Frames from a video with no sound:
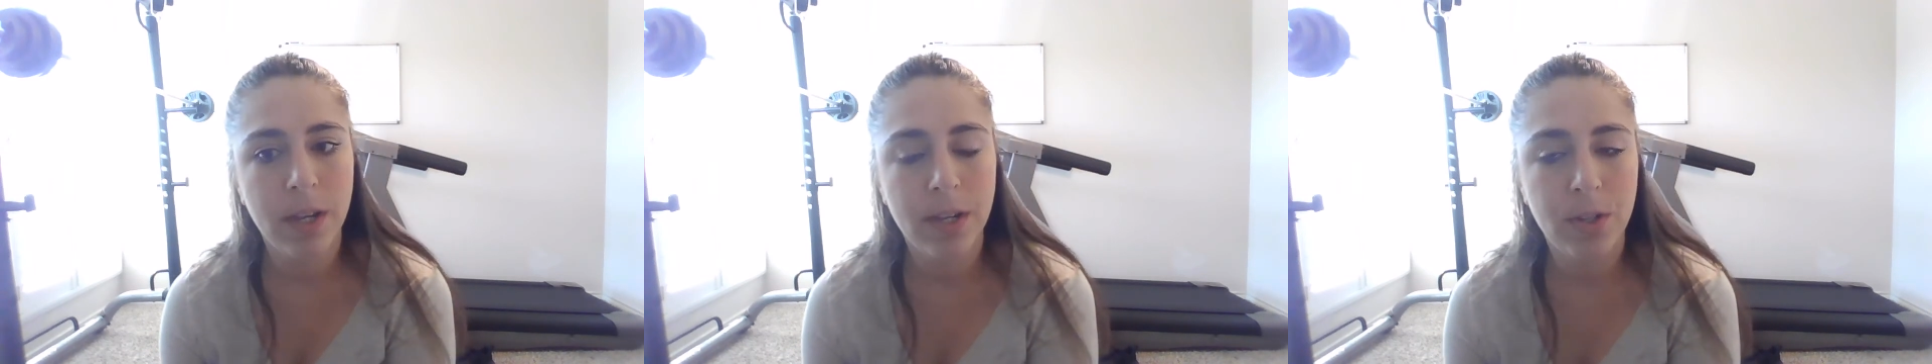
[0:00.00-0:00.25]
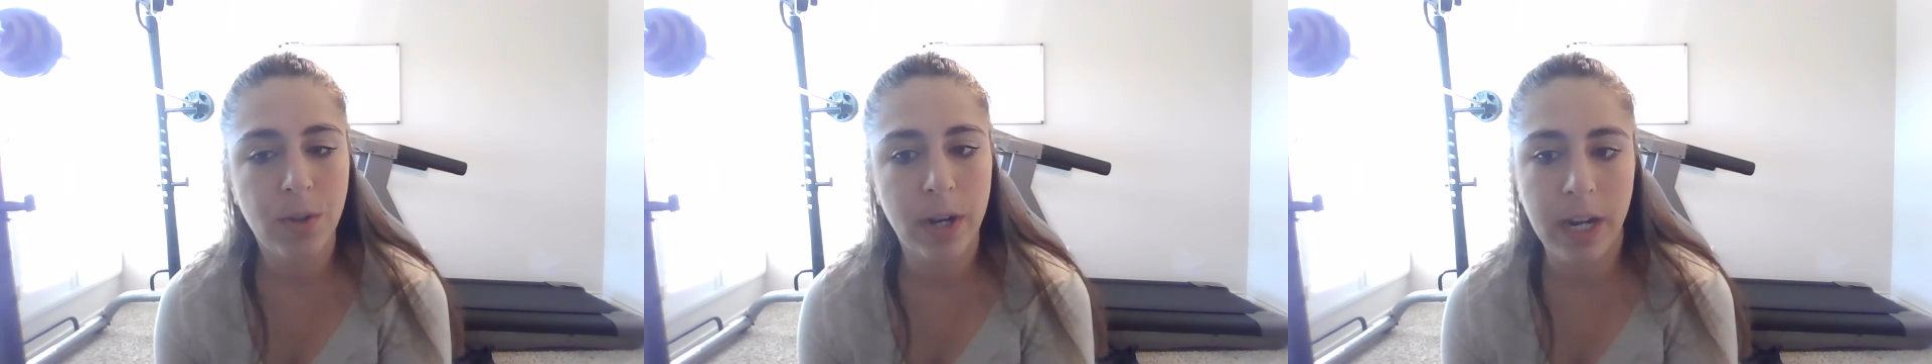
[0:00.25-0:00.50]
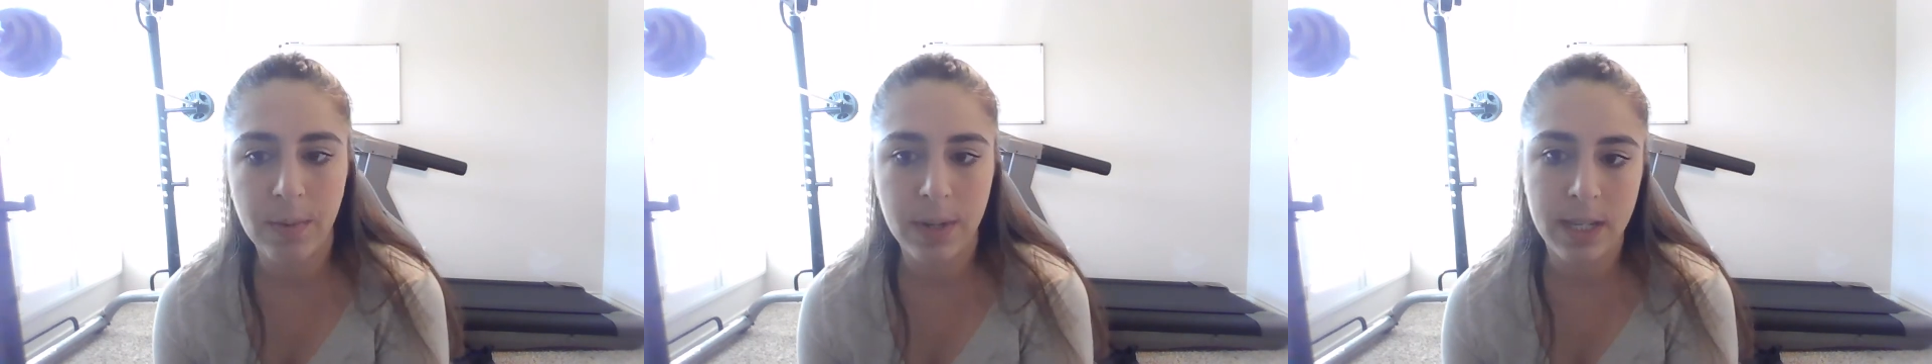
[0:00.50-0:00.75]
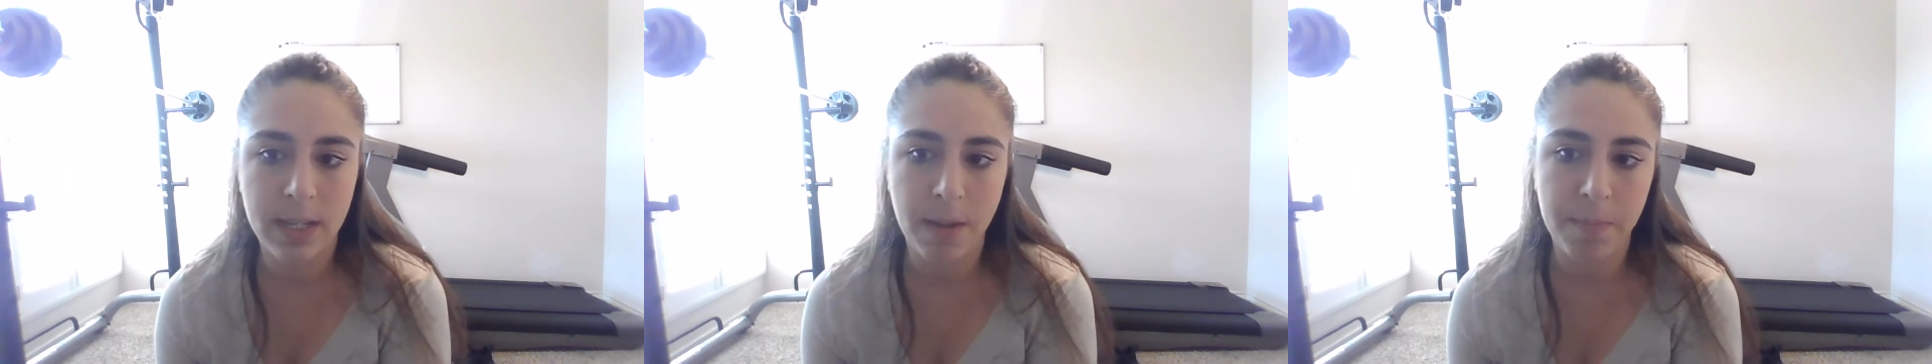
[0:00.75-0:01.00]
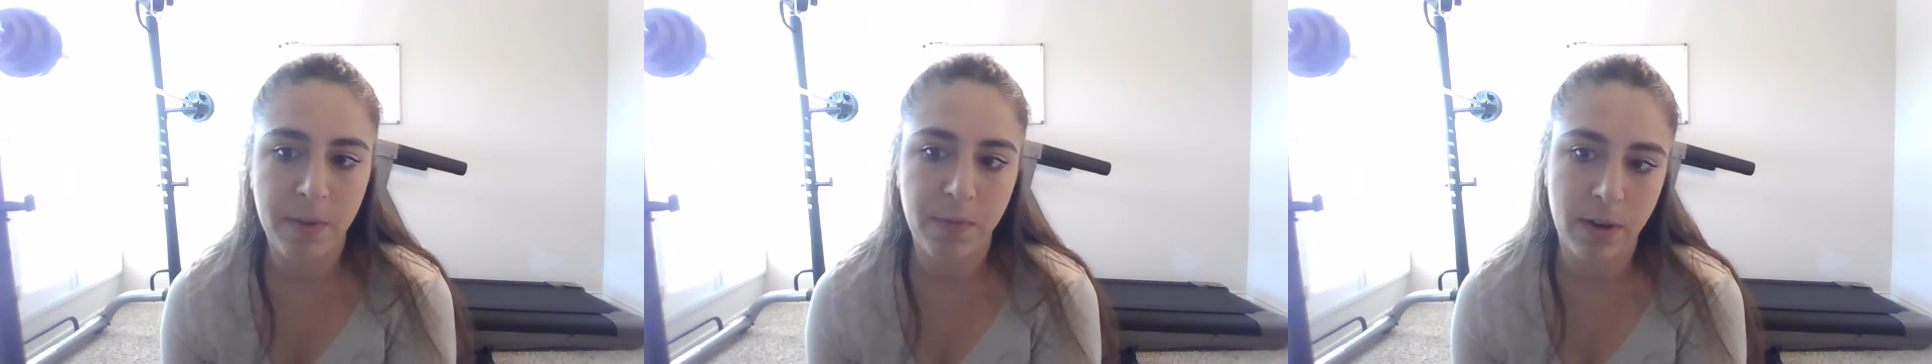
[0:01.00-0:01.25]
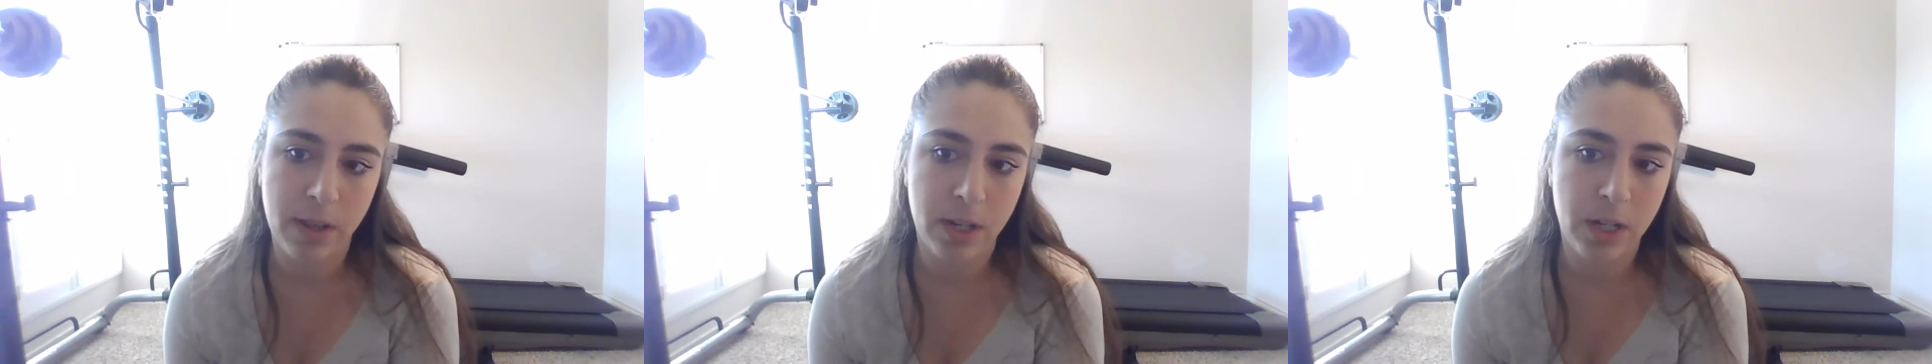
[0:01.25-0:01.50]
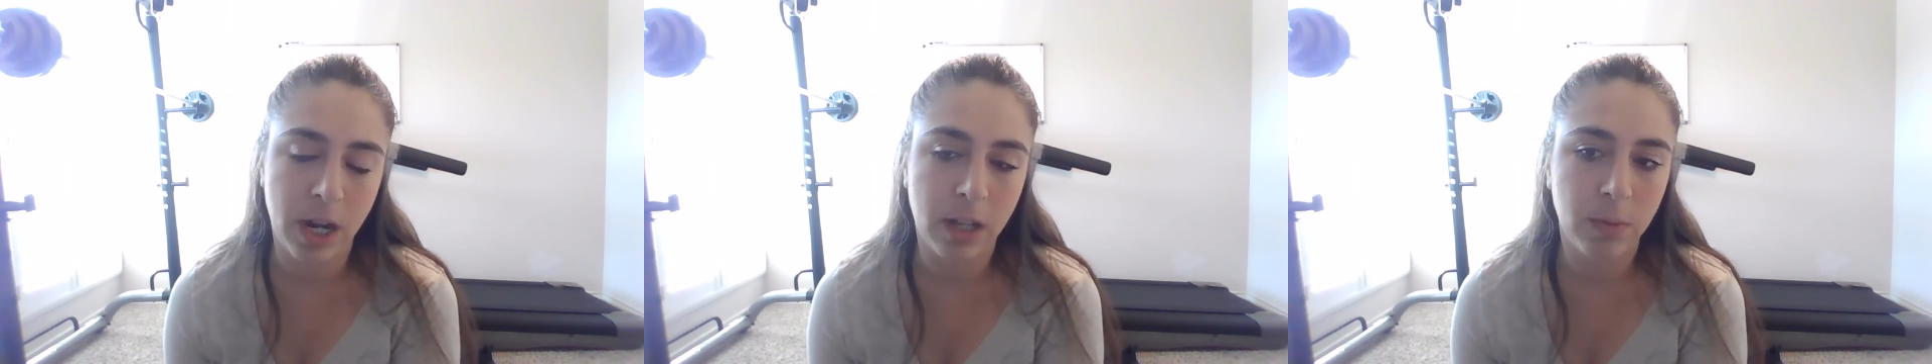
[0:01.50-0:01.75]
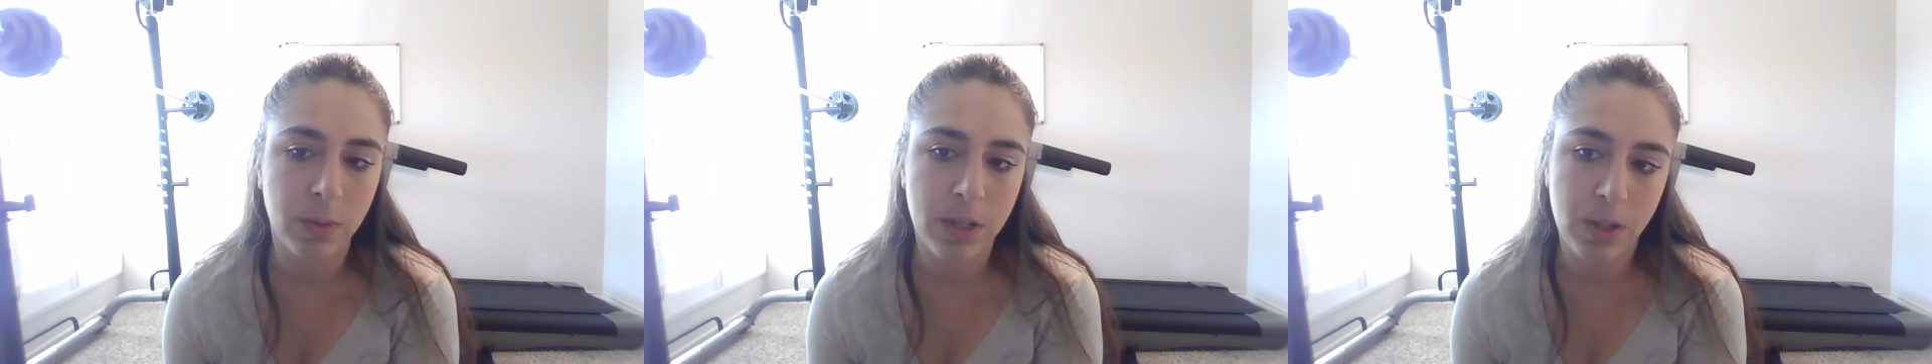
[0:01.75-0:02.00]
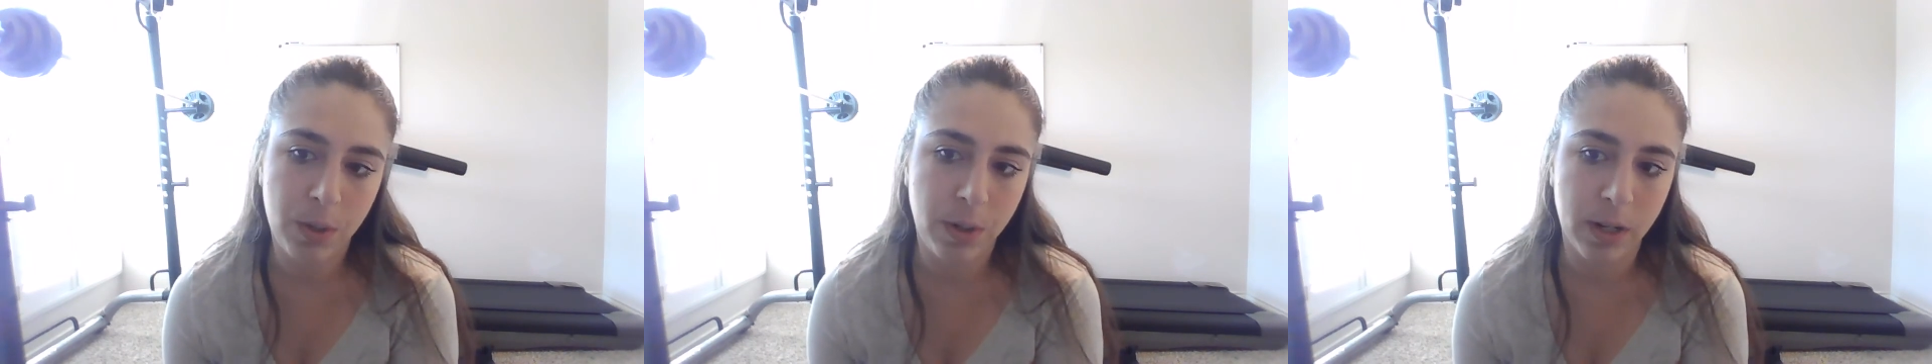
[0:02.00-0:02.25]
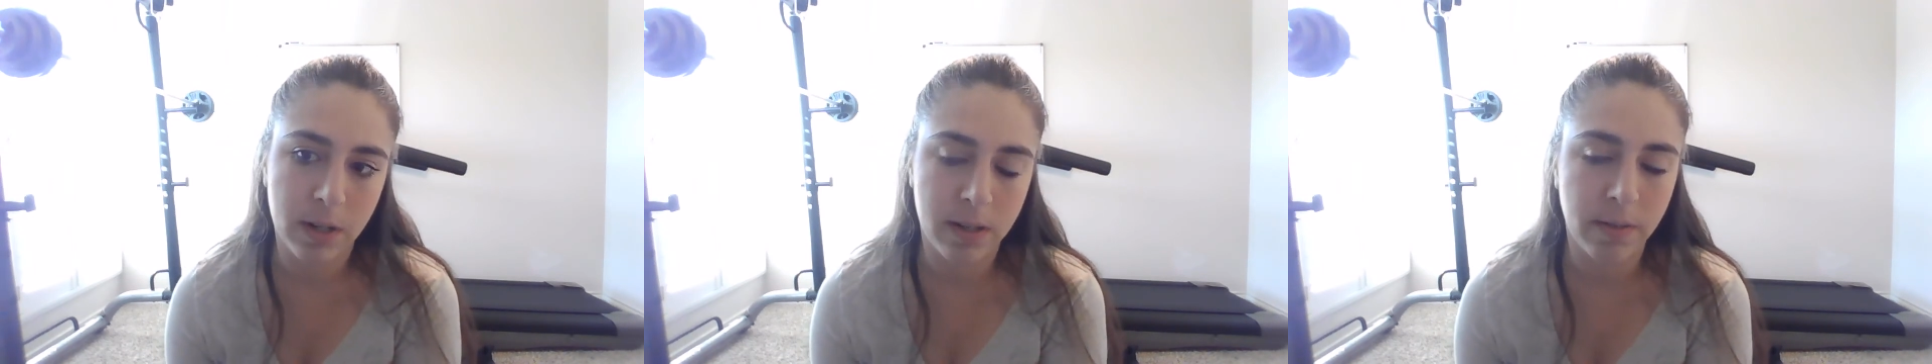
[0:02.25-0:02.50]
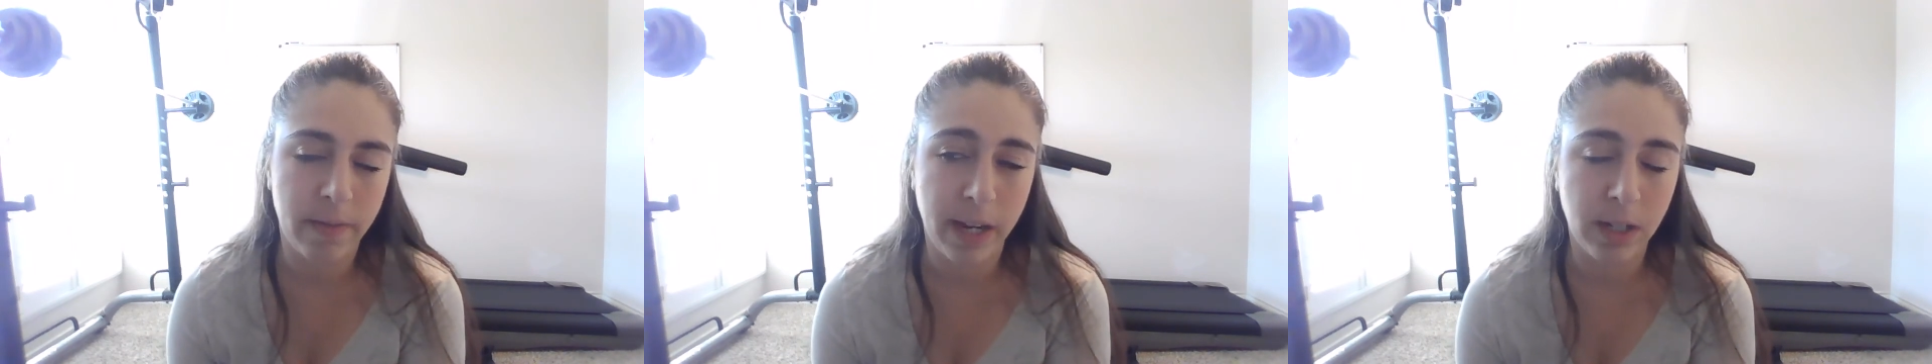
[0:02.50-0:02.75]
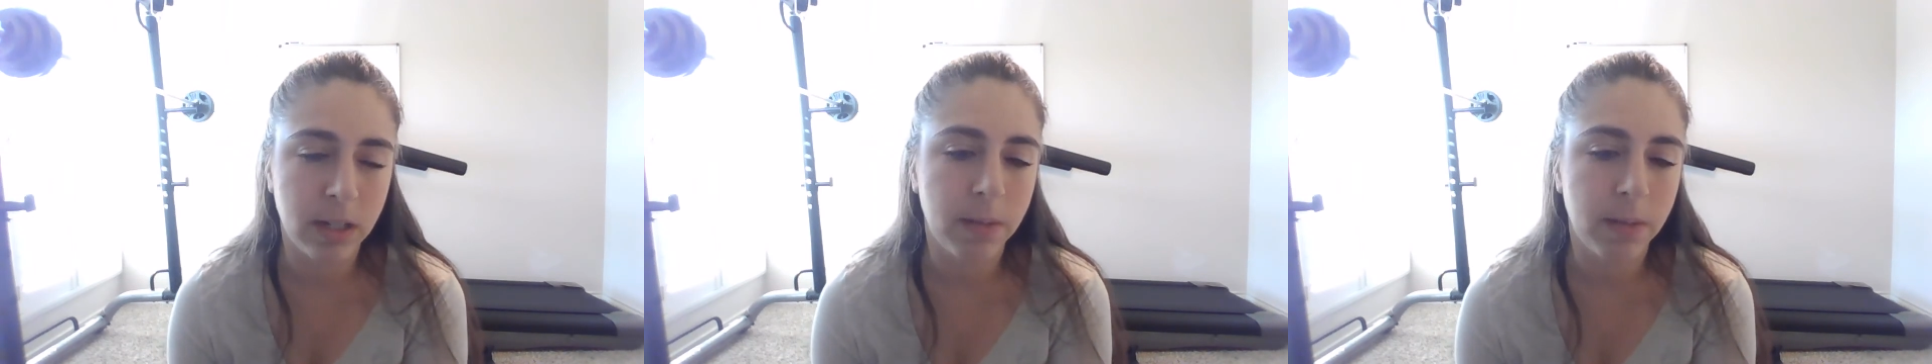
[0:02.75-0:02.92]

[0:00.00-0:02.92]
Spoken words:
screening was done before the child was 2 years of age.